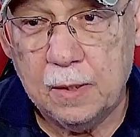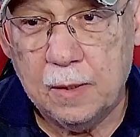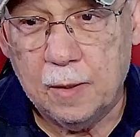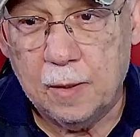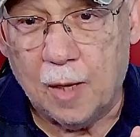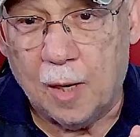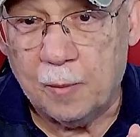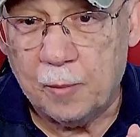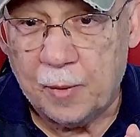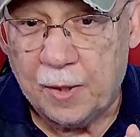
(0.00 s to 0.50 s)

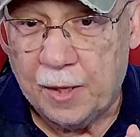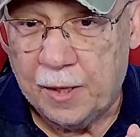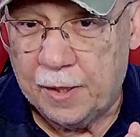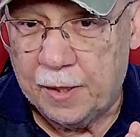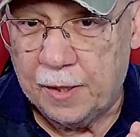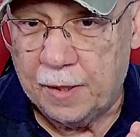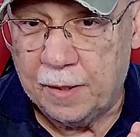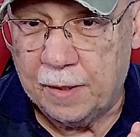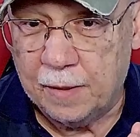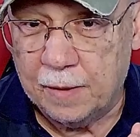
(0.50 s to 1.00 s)
I'm
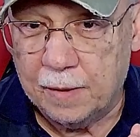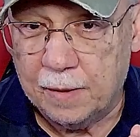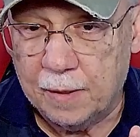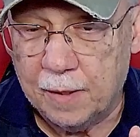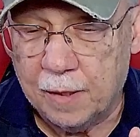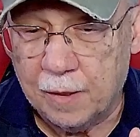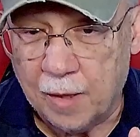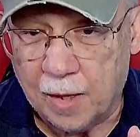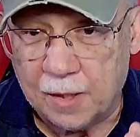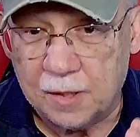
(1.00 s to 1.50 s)
getting
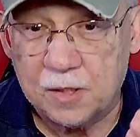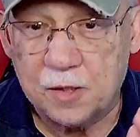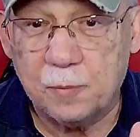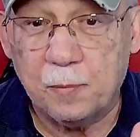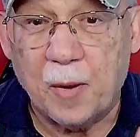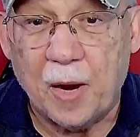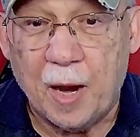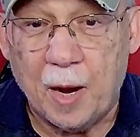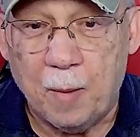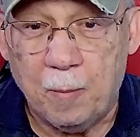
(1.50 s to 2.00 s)
a lot of
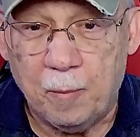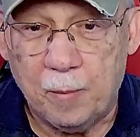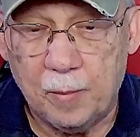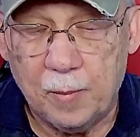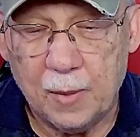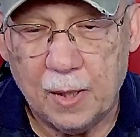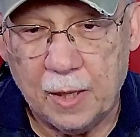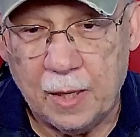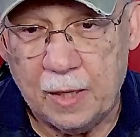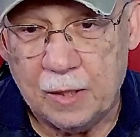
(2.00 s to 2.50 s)
spam.
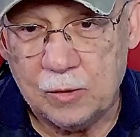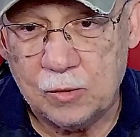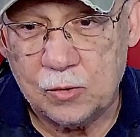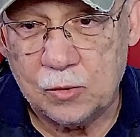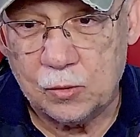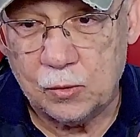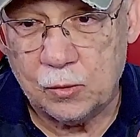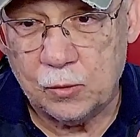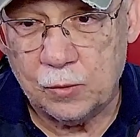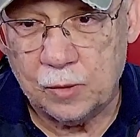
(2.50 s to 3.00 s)
And
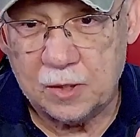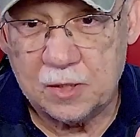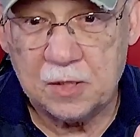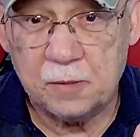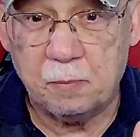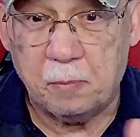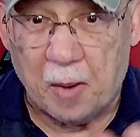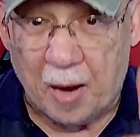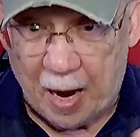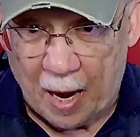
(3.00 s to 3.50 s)
so a
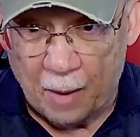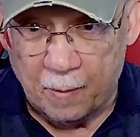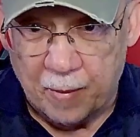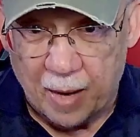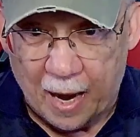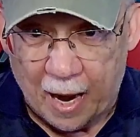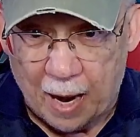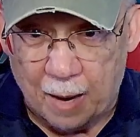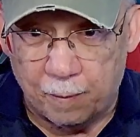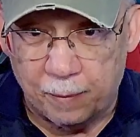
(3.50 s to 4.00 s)
spam
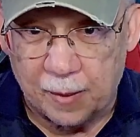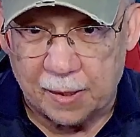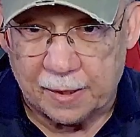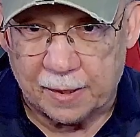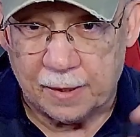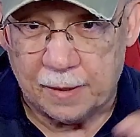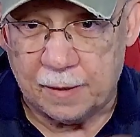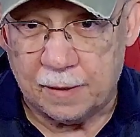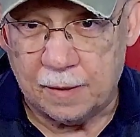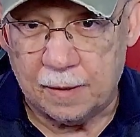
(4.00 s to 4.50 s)

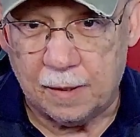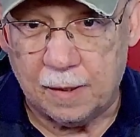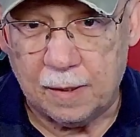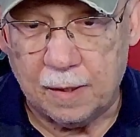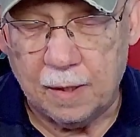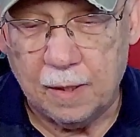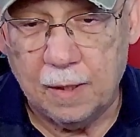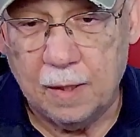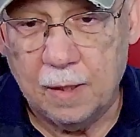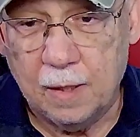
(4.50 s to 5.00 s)
applicant
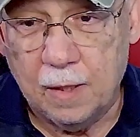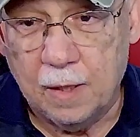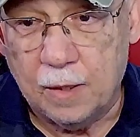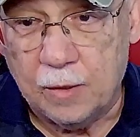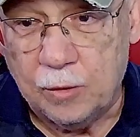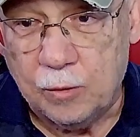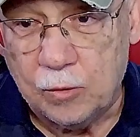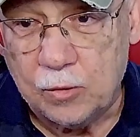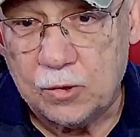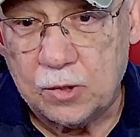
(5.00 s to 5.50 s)

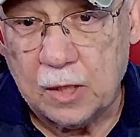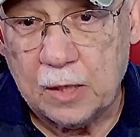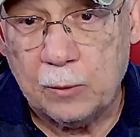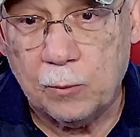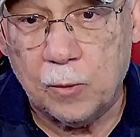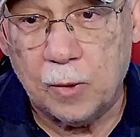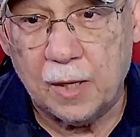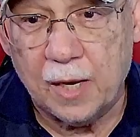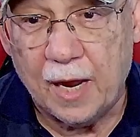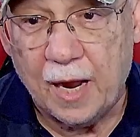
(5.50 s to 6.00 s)
usually
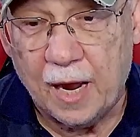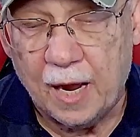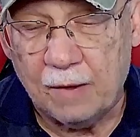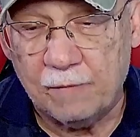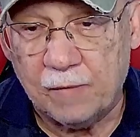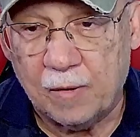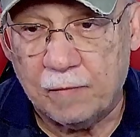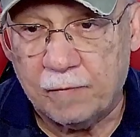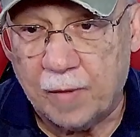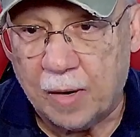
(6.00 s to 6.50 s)
will
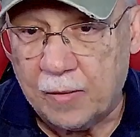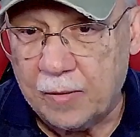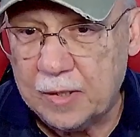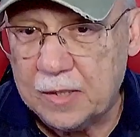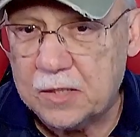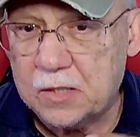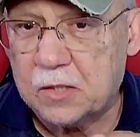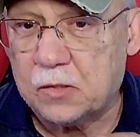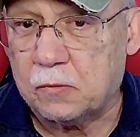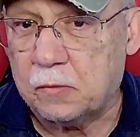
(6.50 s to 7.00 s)
have a very
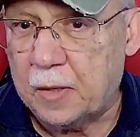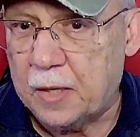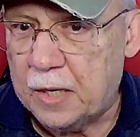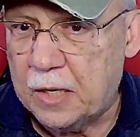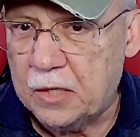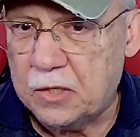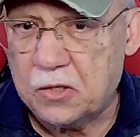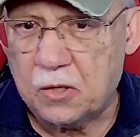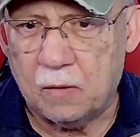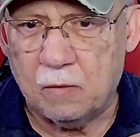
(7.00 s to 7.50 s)

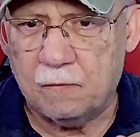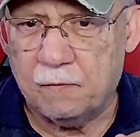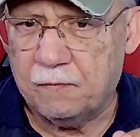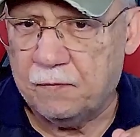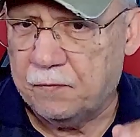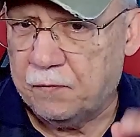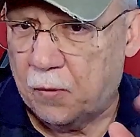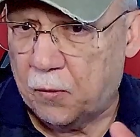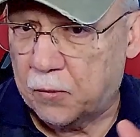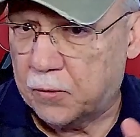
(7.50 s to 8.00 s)
strange
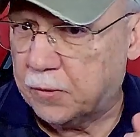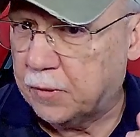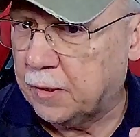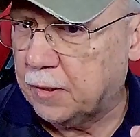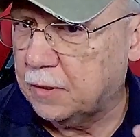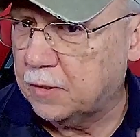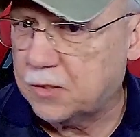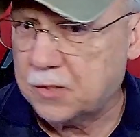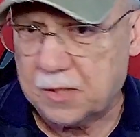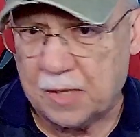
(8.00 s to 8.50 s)

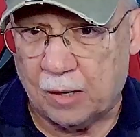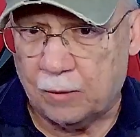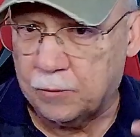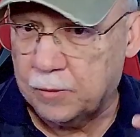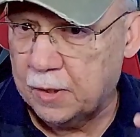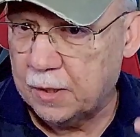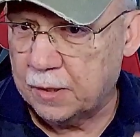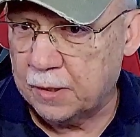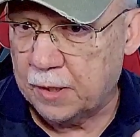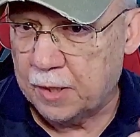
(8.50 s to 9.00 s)
foreign
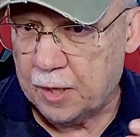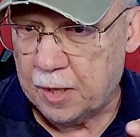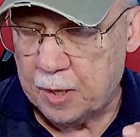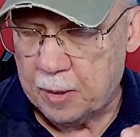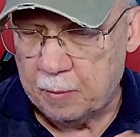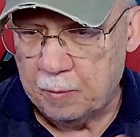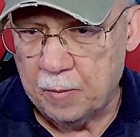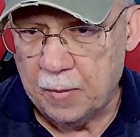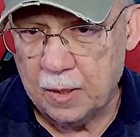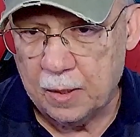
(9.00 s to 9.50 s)
sounding
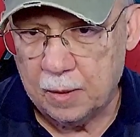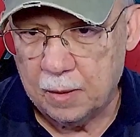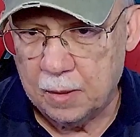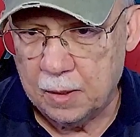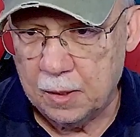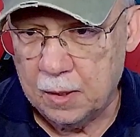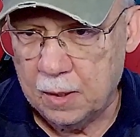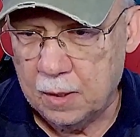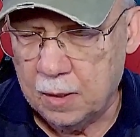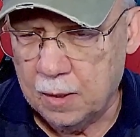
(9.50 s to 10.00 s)
name,
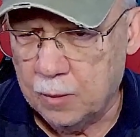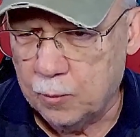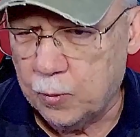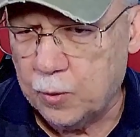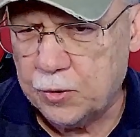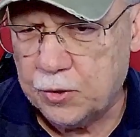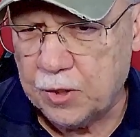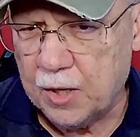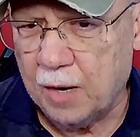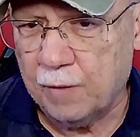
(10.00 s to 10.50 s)

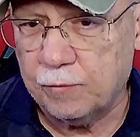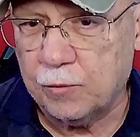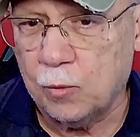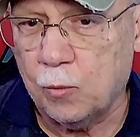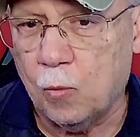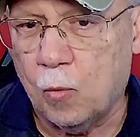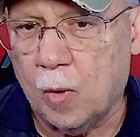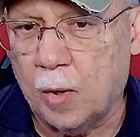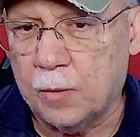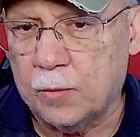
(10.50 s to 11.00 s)
which you have to
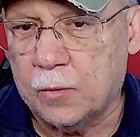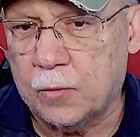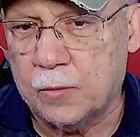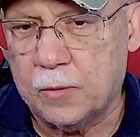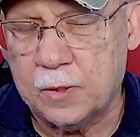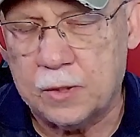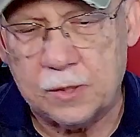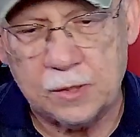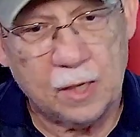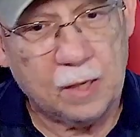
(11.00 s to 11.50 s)
wonder,
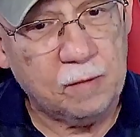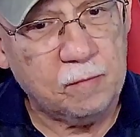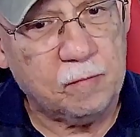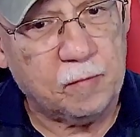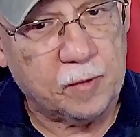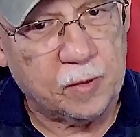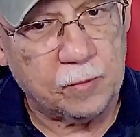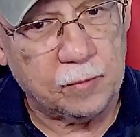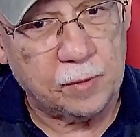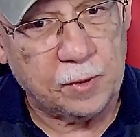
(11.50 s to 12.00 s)
is that a
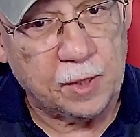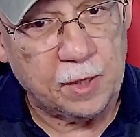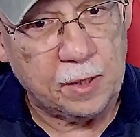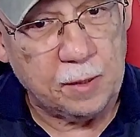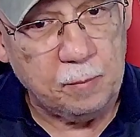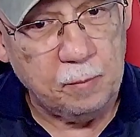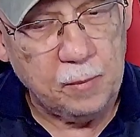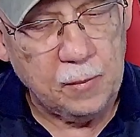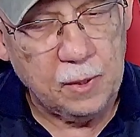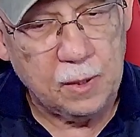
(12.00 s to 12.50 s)
real
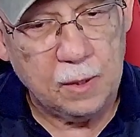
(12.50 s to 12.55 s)
name?